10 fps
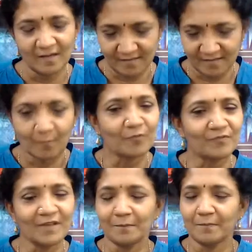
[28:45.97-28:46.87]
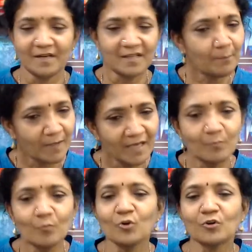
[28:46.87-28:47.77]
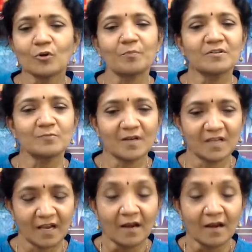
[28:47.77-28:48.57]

some of them, but there are many more topics one can.